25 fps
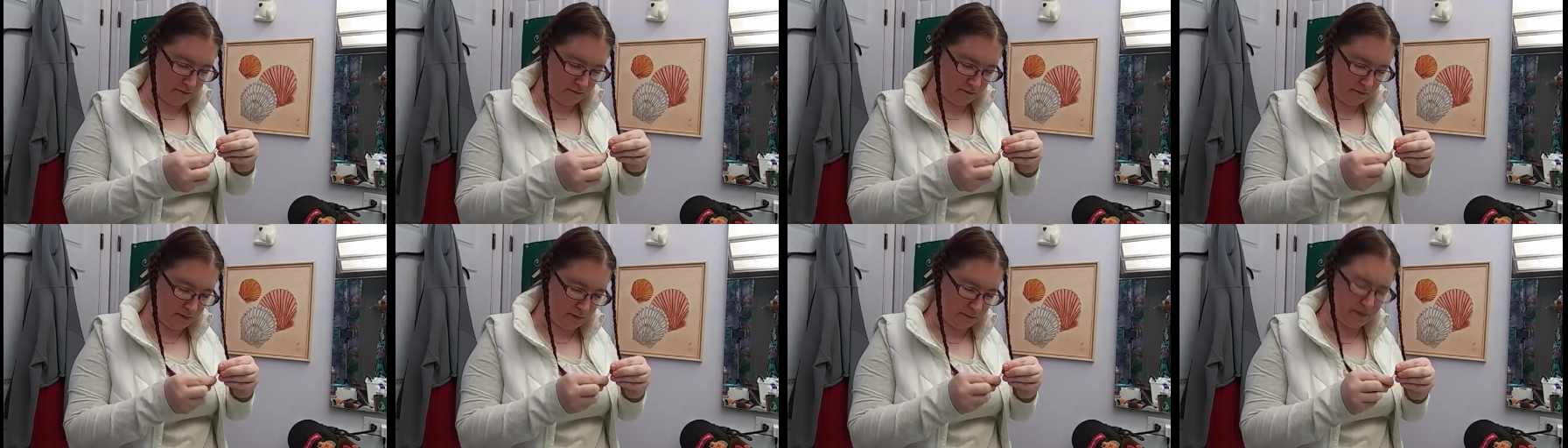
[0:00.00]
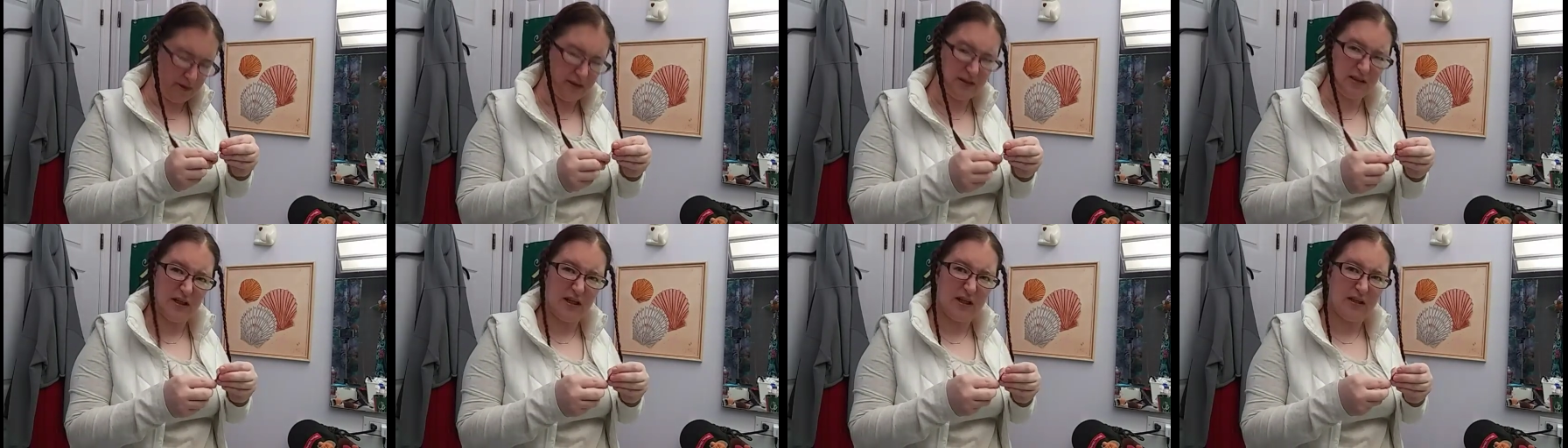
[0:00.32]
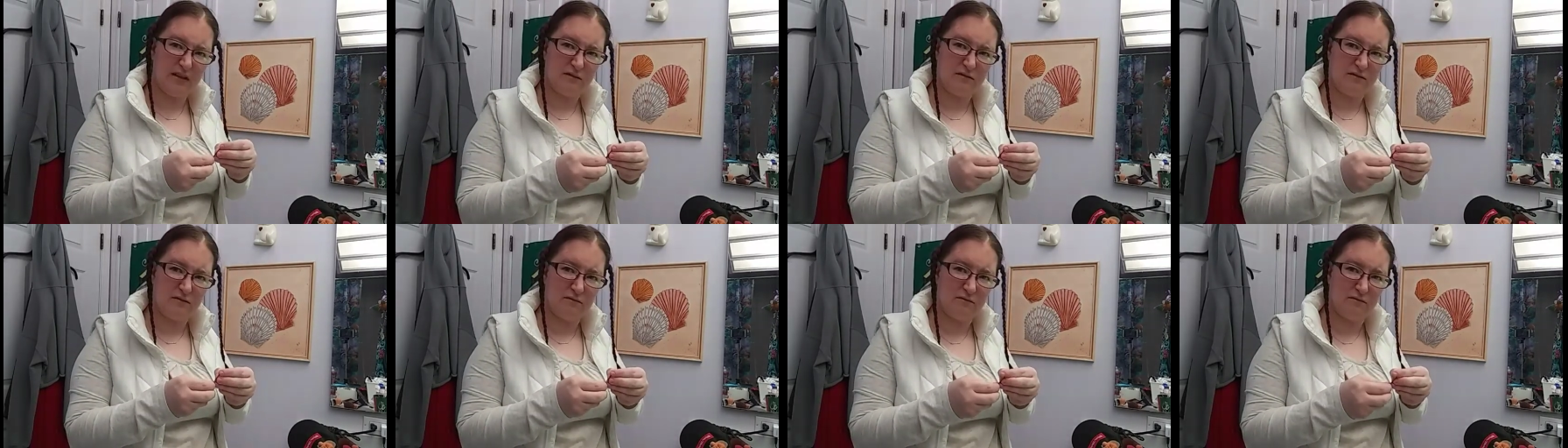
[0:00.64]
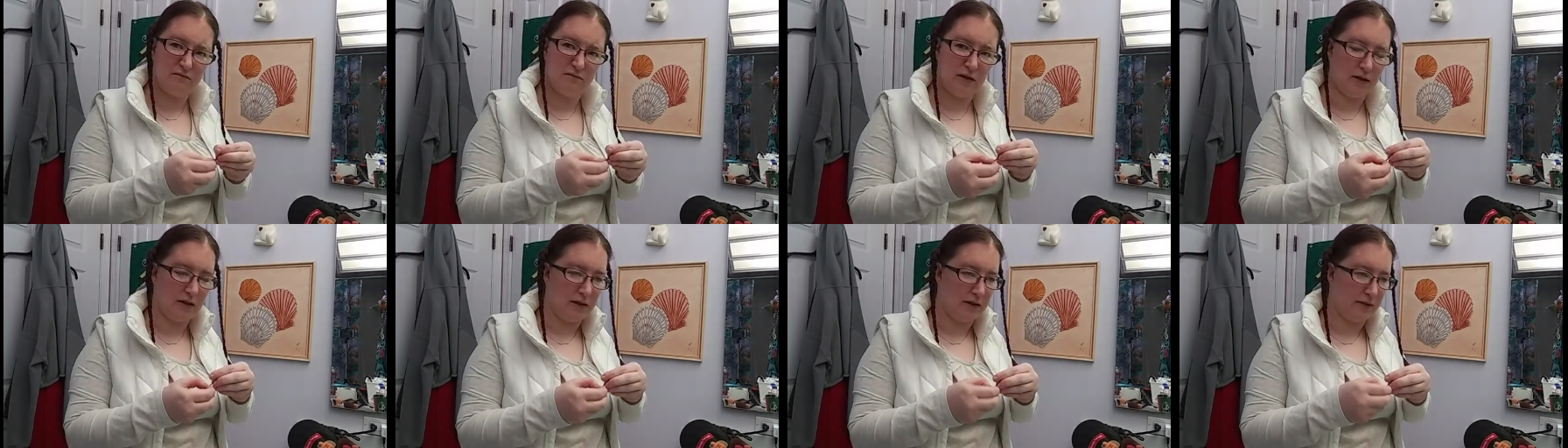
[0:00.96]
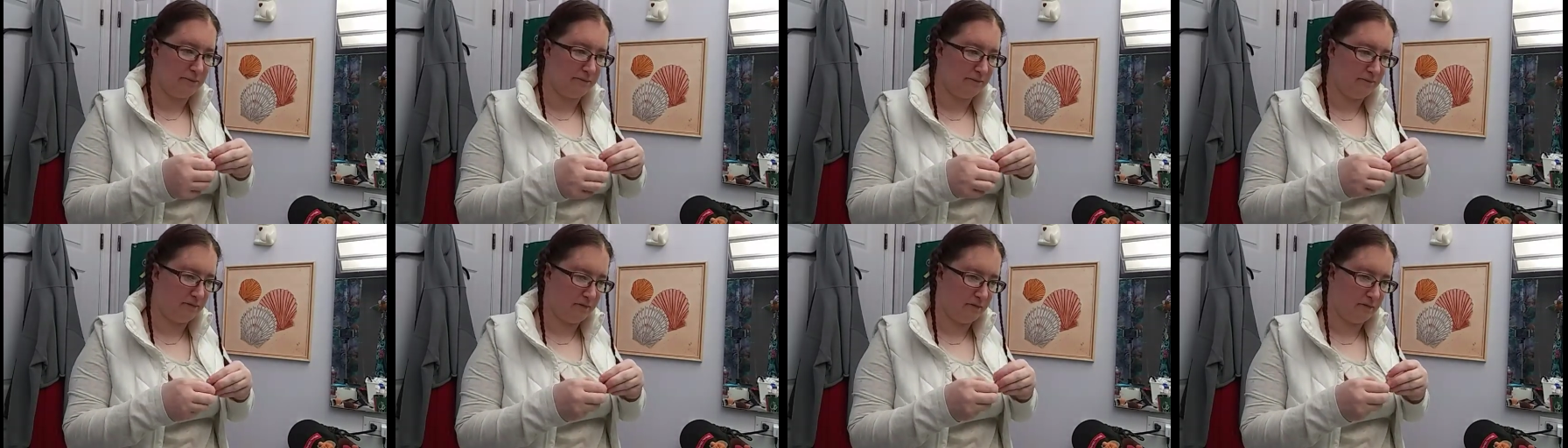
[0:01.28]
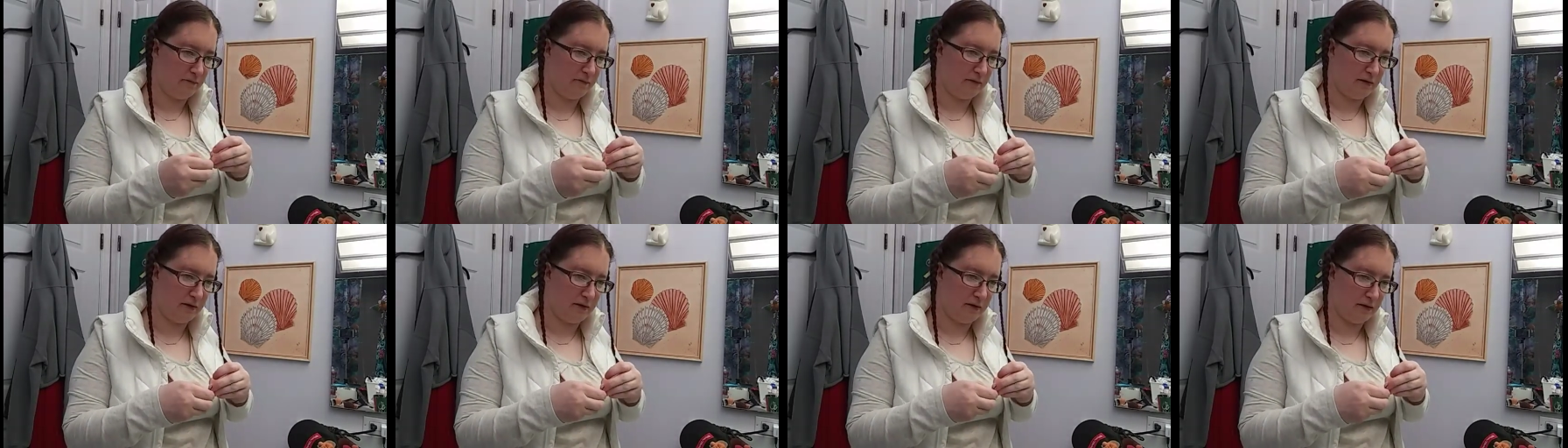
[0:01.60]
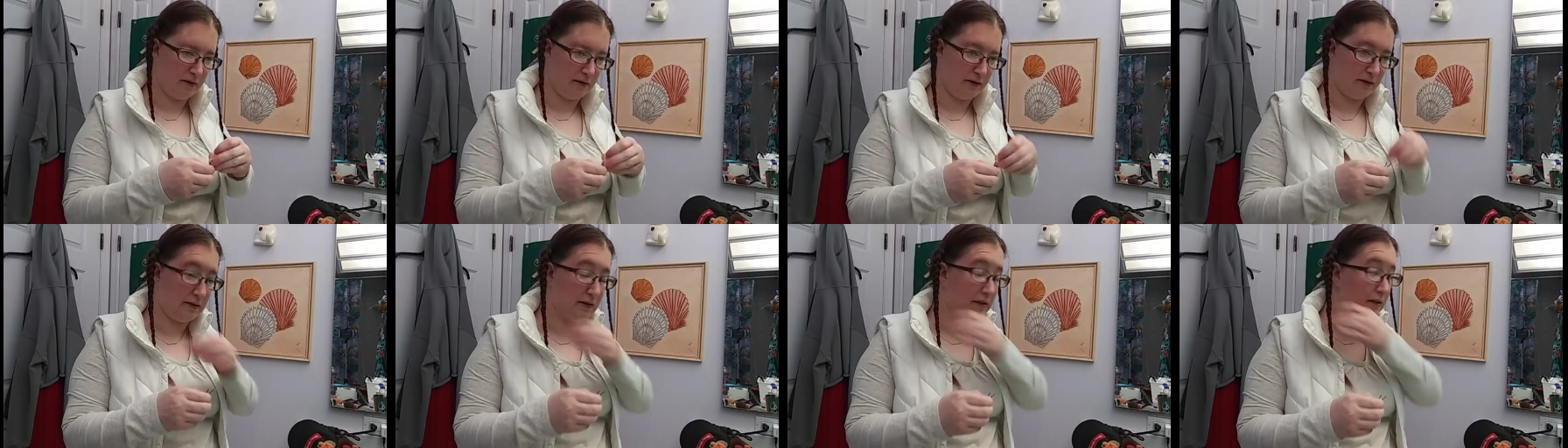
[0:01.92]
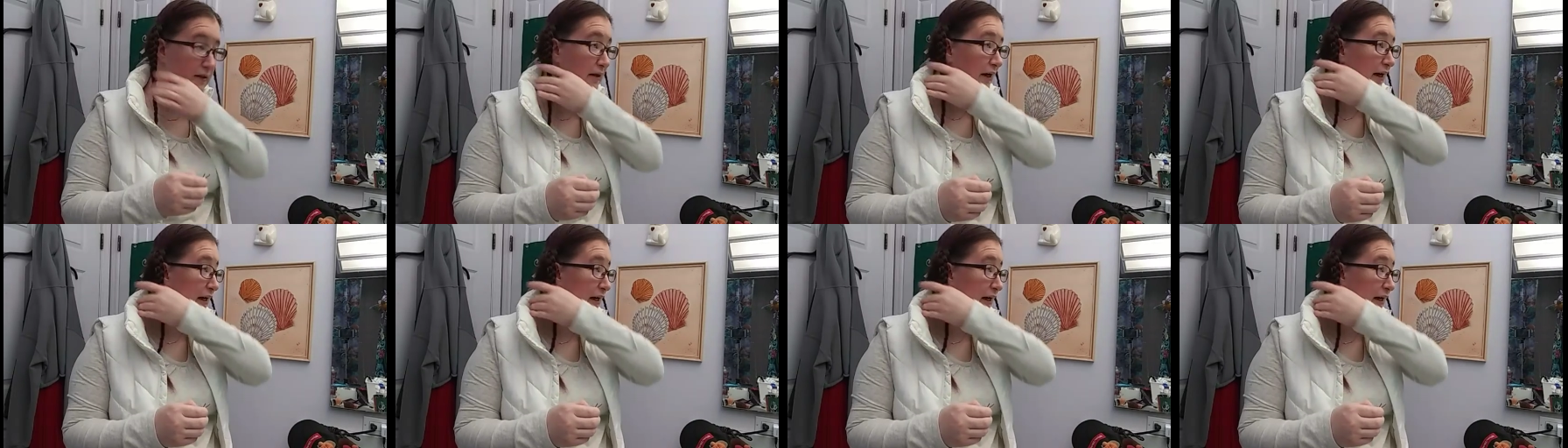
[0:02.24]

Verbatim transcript: bumpy side. I don't know. I did